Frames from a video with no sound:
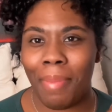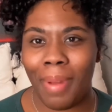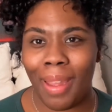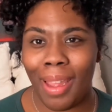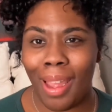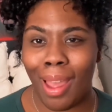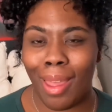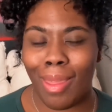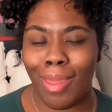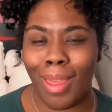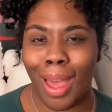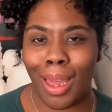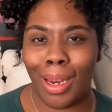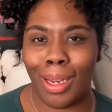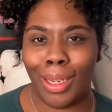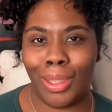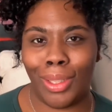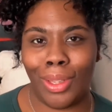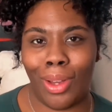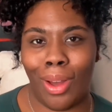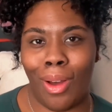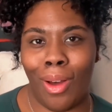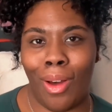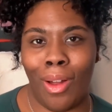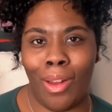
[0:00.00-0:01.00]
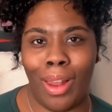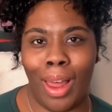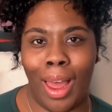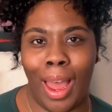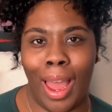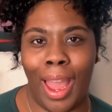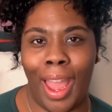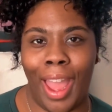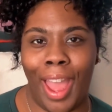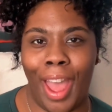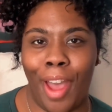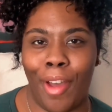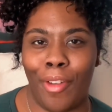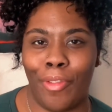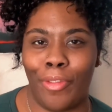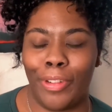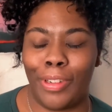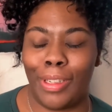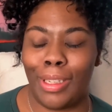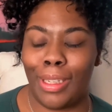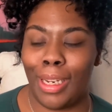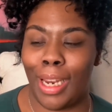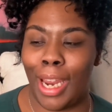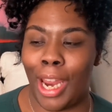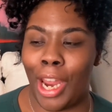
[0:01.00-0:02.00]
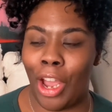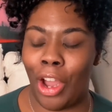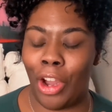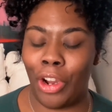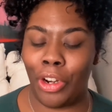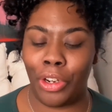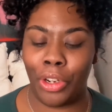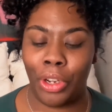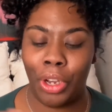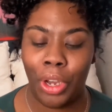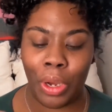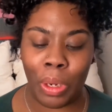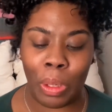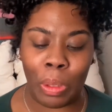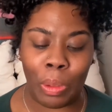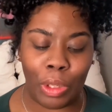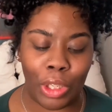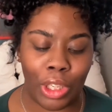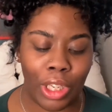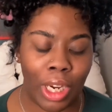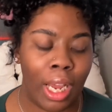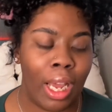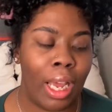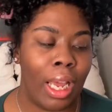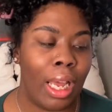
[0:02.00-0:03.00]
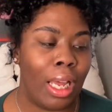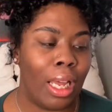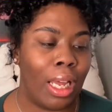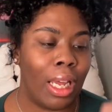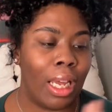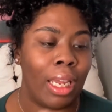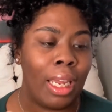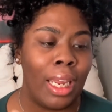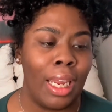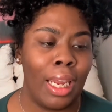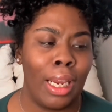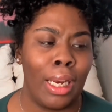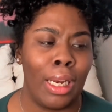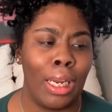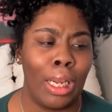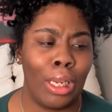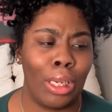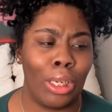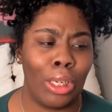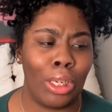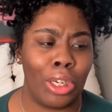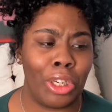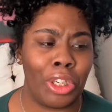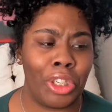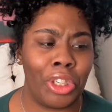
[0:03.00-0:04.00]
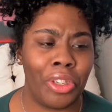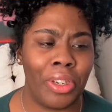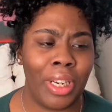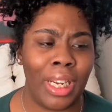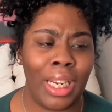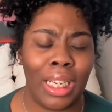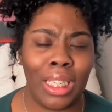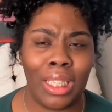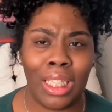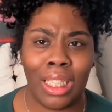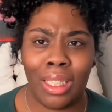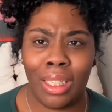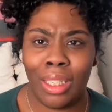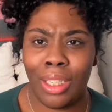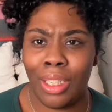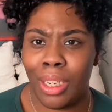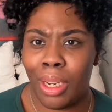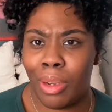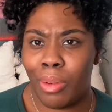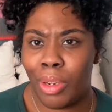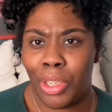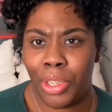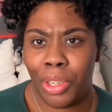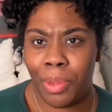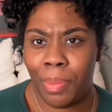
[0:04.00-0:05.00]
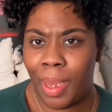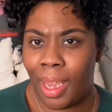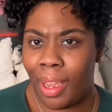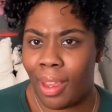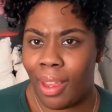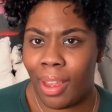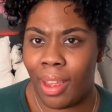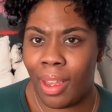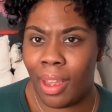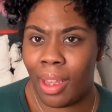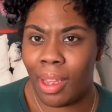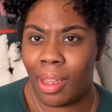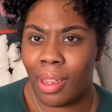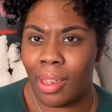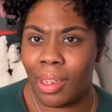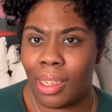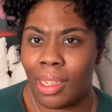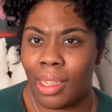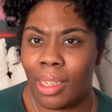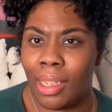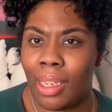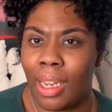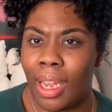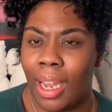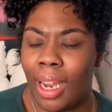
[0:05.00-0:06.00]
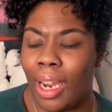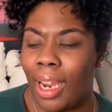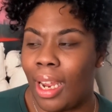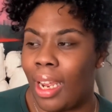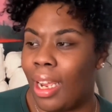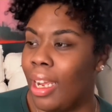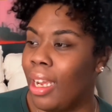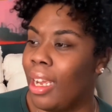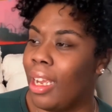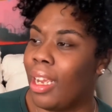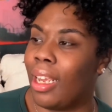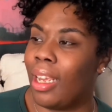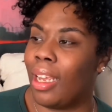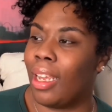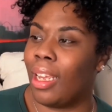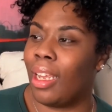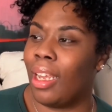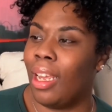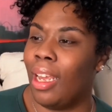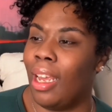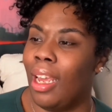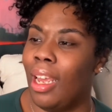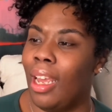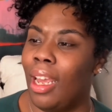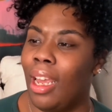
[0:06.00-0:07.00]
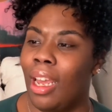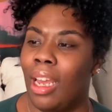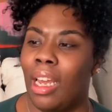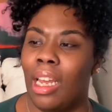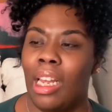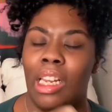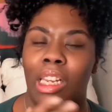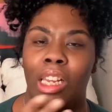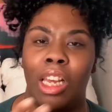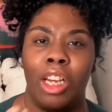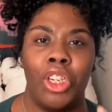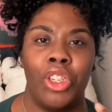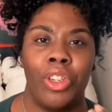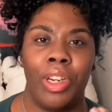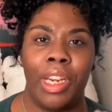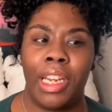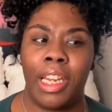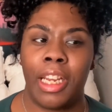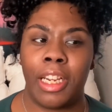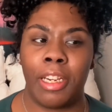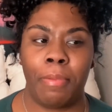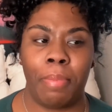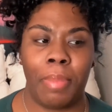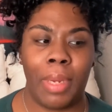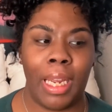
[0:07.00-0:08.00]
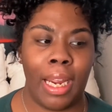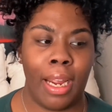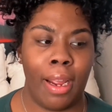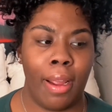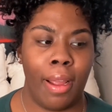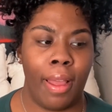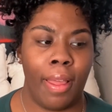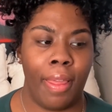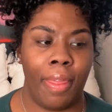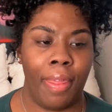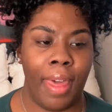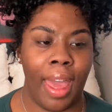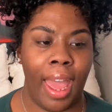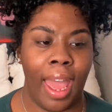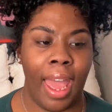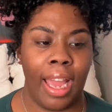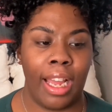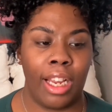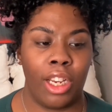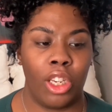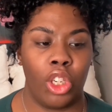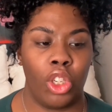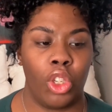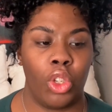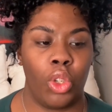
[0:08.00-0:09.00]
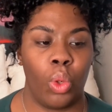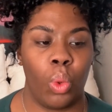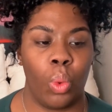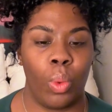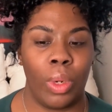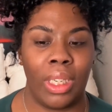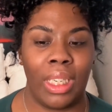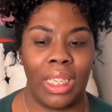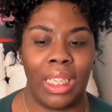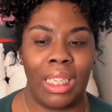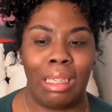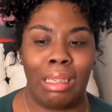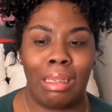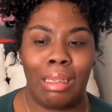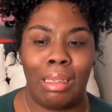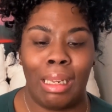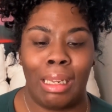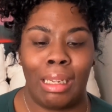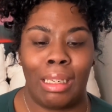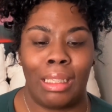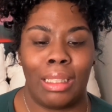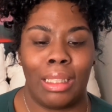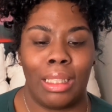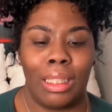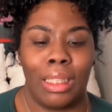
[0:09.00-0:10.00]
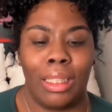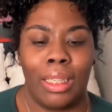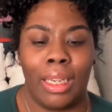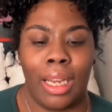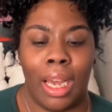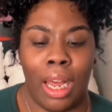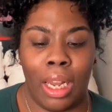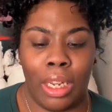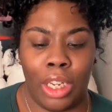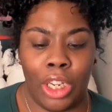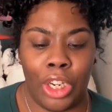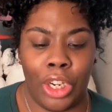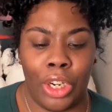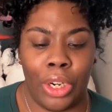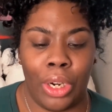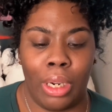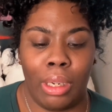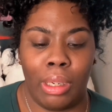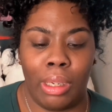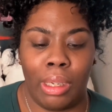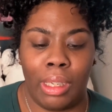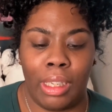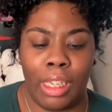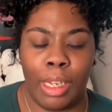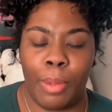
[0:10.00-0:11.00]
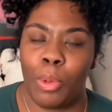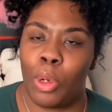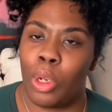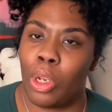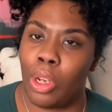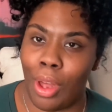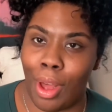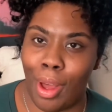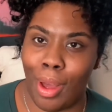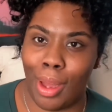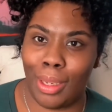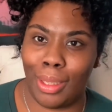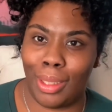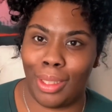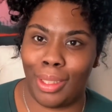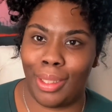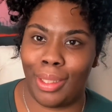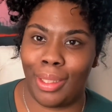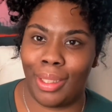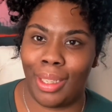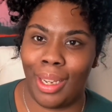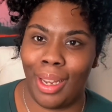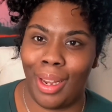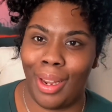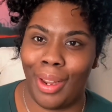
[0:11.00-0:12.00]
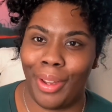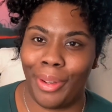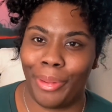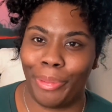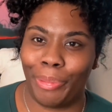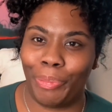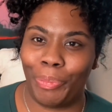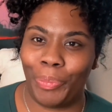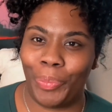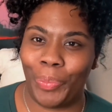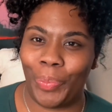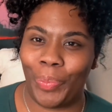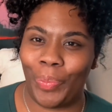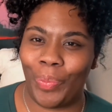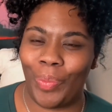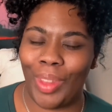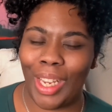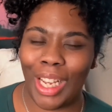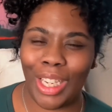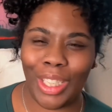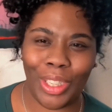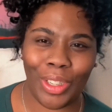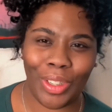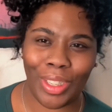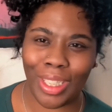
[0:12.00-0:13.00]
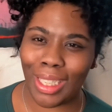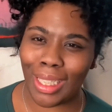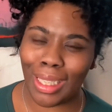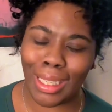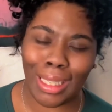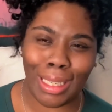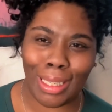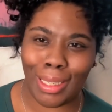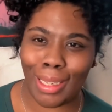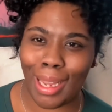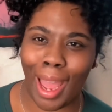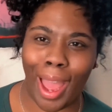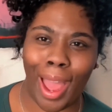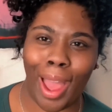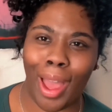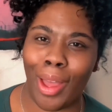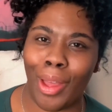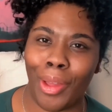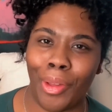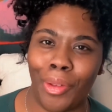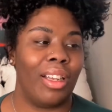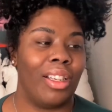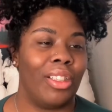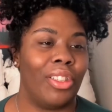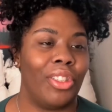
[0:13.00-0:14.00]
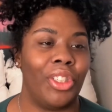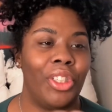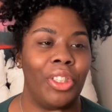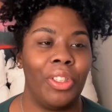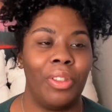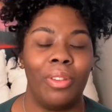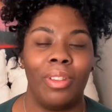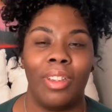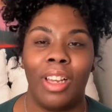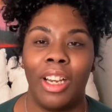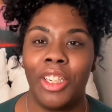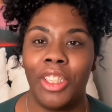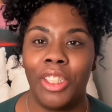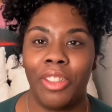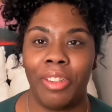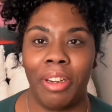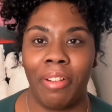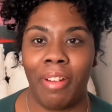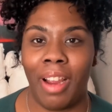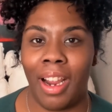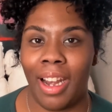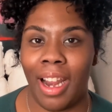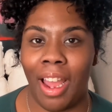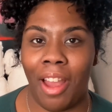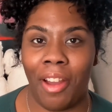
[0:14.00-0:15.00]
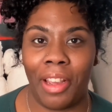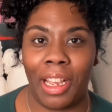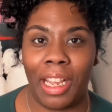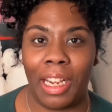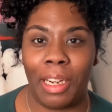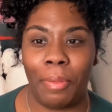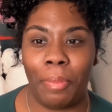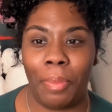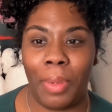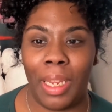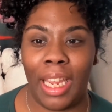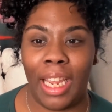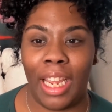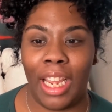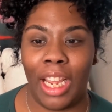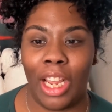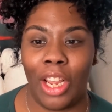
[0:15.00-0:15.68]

yeah, that is all I have for today on Coach. Again, luxury is legit what you make it. Like, luxury can be that $26 lip gloss that you just need to have. Shoot, luxury right now can be,